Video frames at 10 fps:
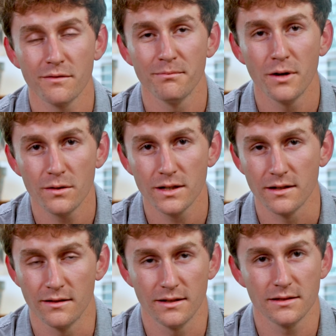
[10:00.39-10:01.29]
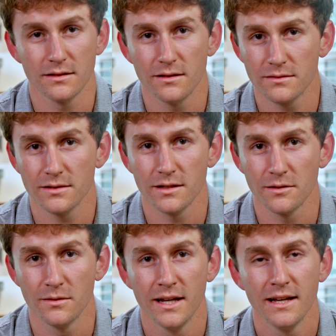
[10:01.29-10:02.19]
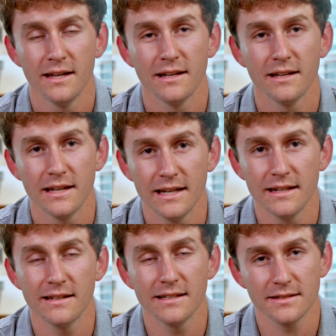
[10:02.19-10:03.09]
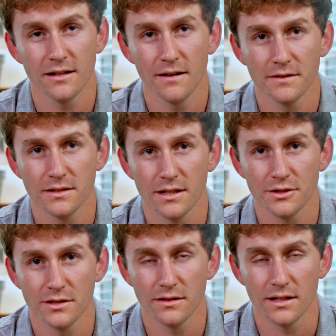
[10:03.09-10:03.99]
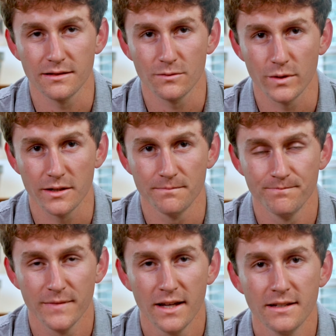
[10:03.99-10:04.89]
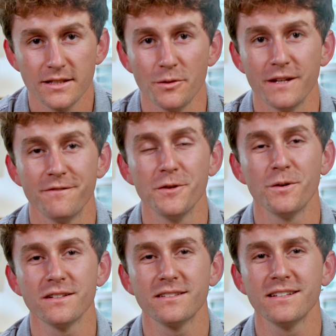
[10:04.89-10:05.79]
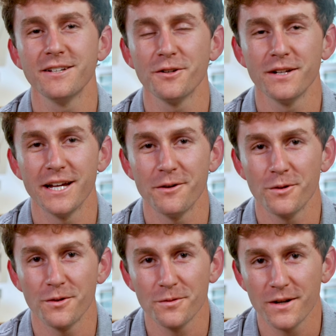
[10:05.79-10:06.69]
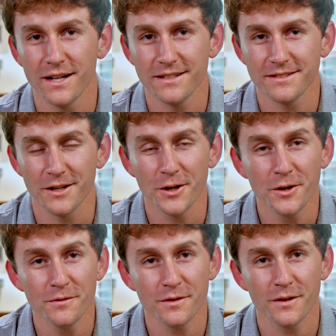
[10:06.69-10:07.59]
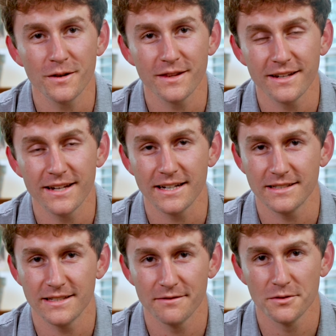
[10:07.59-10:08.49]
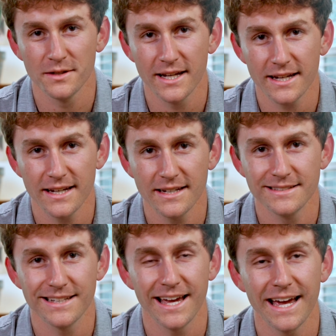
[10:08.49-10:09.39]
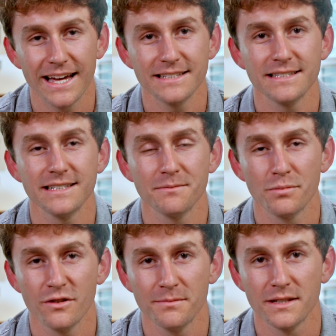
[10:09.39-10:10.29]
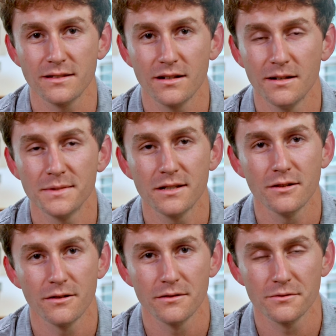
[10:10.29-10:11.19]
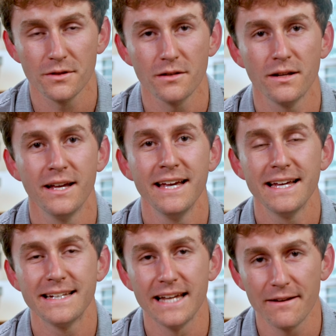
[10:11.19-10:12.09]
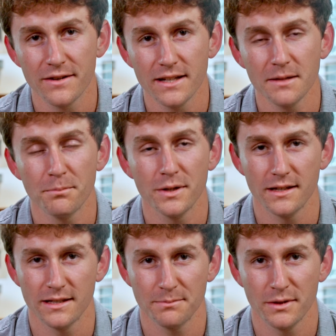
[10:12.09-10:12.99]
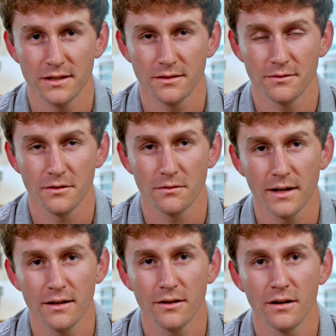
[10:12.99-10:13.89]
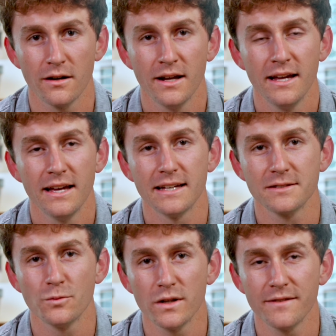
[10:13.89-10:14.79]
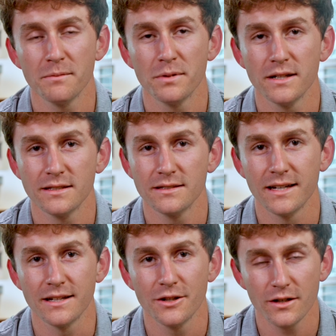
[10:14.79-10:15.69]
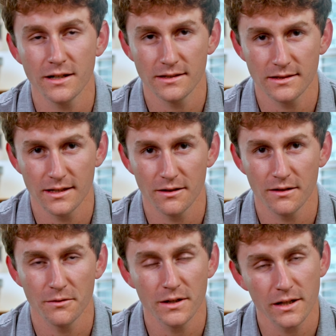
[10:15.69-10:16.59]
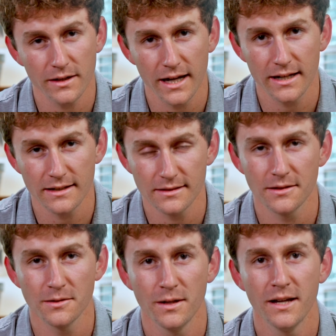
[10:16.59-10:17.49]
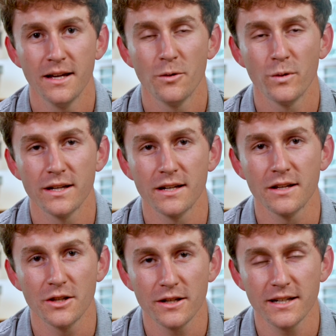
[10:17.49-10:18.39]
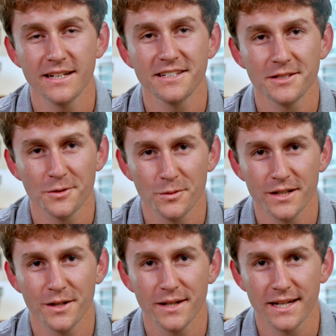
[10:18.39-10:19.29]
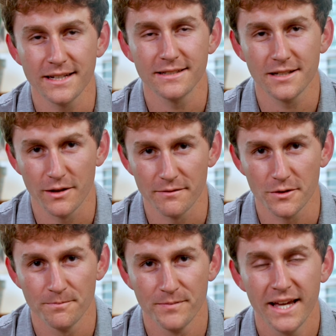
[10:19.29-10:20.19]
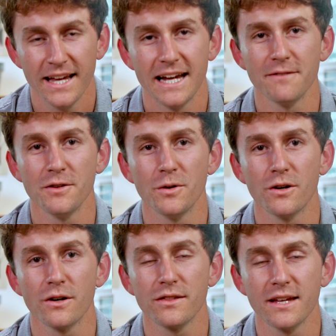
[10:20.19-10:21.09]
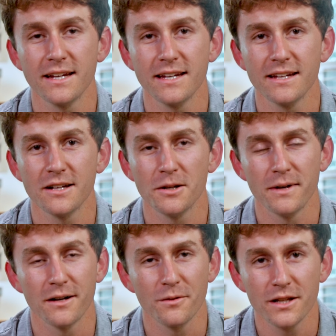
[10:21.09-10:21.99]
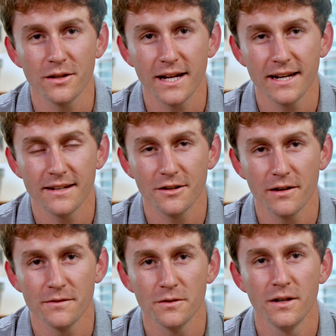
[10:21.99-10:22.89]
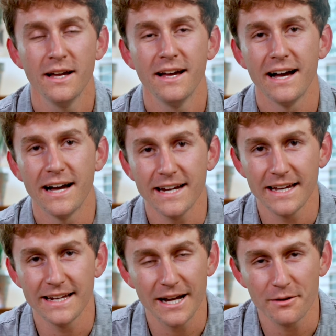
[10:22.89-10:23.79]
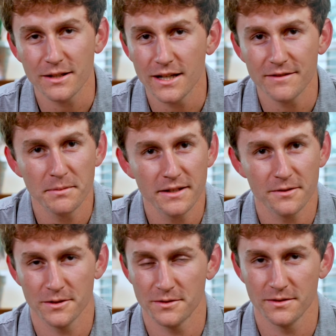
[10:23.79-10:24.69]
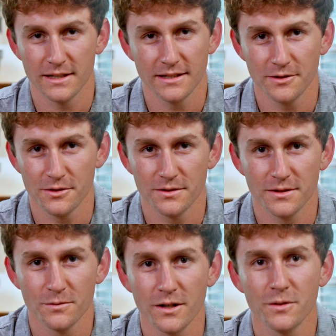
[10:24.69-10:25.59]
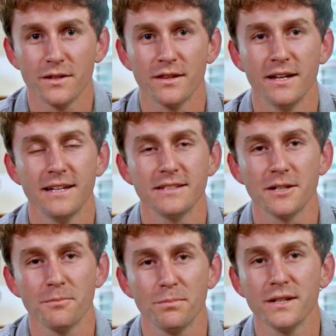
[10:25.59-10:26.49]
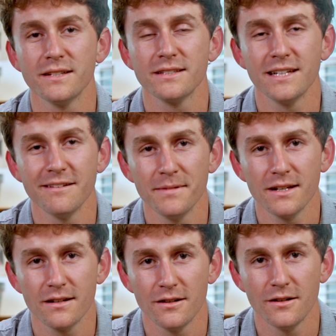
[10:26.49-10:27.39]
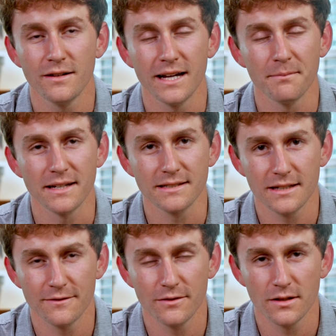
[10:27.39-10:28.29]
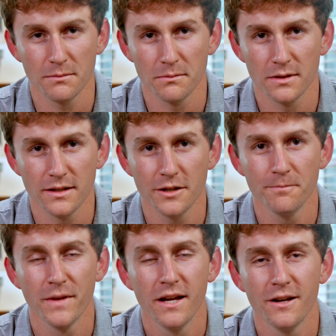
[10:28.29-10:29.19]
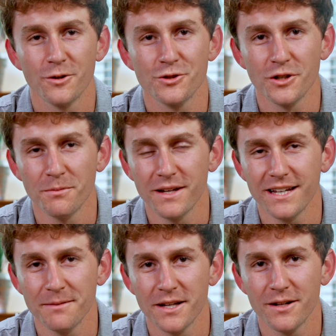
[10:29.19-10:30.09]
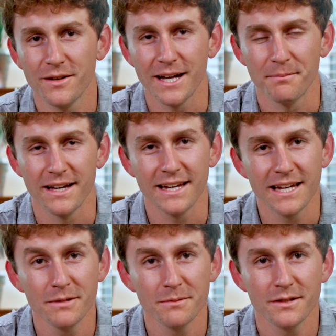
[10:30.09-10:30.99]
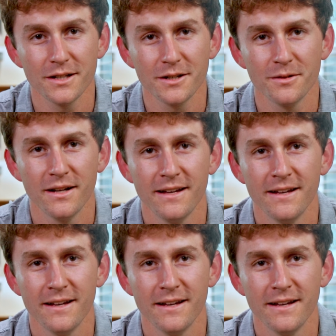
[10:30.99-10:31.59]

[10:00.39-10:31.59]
of Malden is also in this conversation as well. So if you want to see your net worth rise over the next several decades as these improvements come to Laurens Road, definitely put this place on your radar as one of the places that you're considering relocating to when looking to relocate to Greenville. And if you are thinking about relocating to Greenville, again, I would love to be the realtor that you choose to work with. So please give me a call at my cell phone number below or shoot me an email at my email below,